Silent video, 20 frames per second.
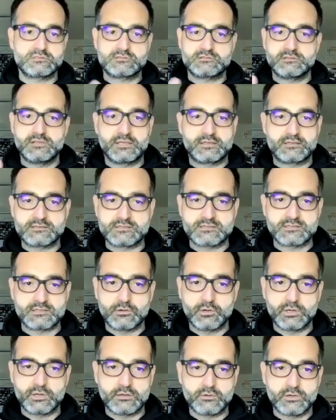like
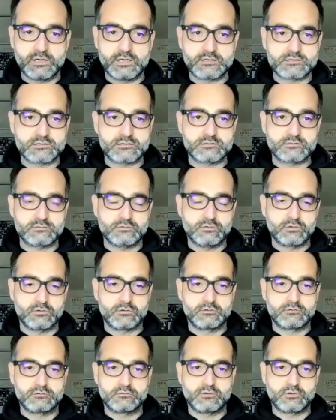Cisco iOS
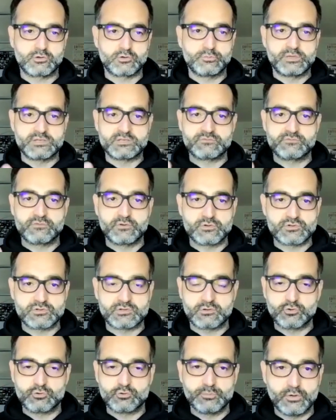or Aruba's
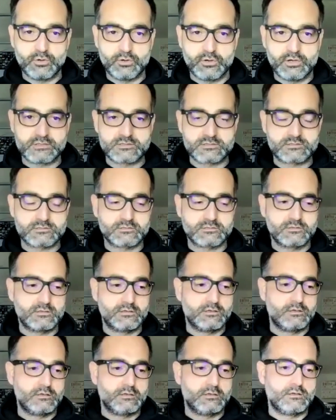version, Aruba OS,
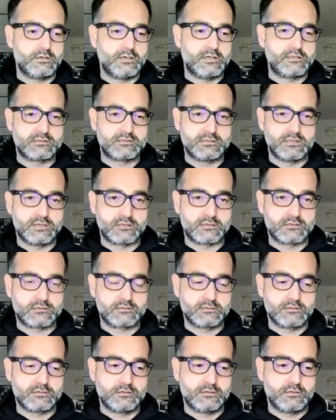and the like.
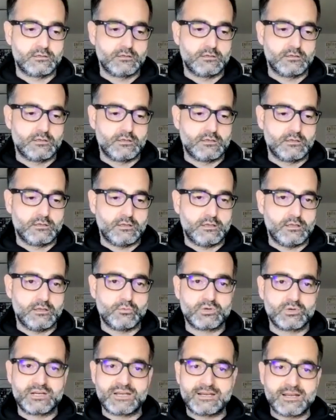It
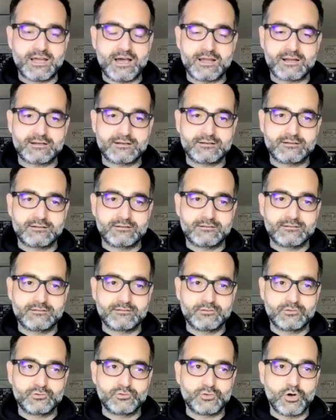would not
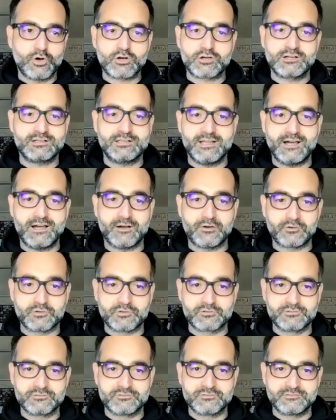talk cloud.
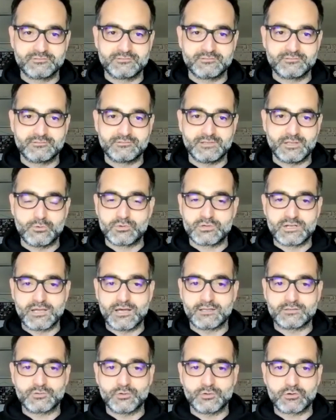It would
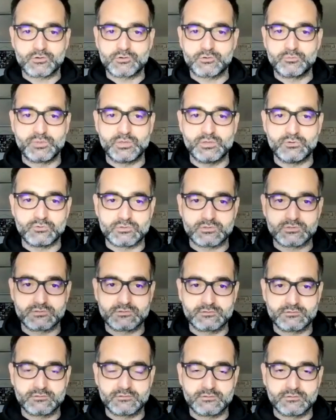not talk compute.
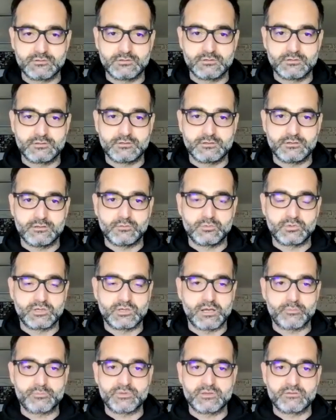It would
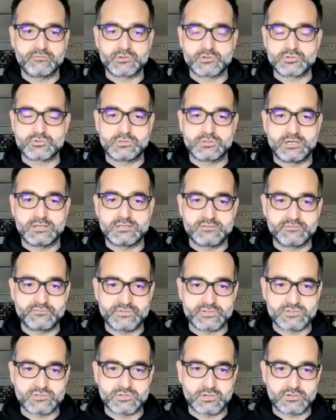not be a virtualized
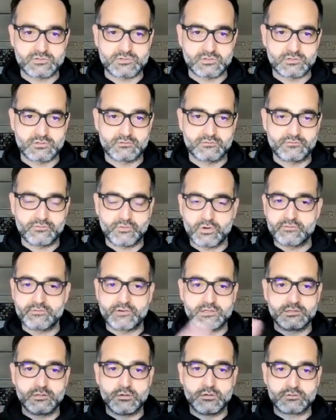infrastructure for a
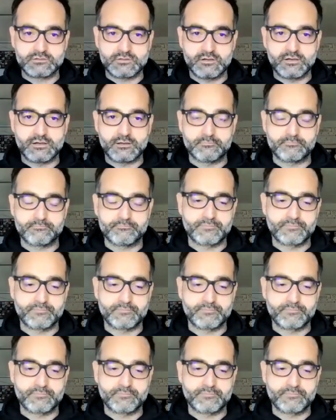very long time.